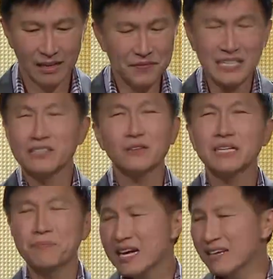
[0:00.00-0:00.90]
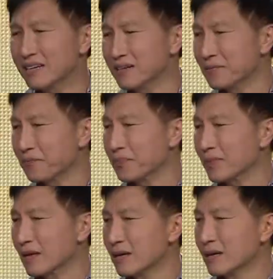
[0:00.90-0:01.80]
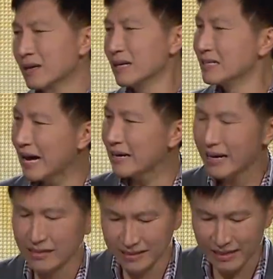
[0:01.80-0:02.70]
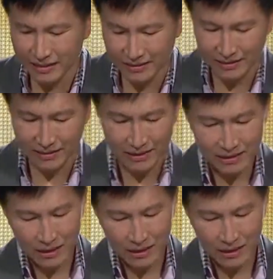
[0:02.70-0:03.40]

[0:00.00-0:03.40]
If there's no demand. In 1986,